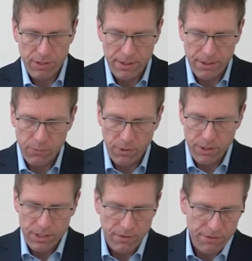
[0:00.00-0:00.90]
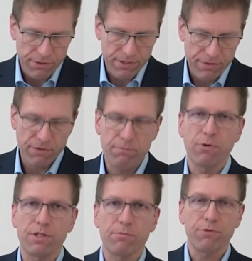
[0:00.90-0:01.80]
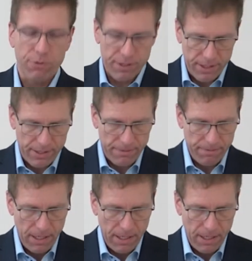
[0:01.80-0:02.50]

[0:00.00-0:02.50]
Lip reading: at the quality of the transfer molding process.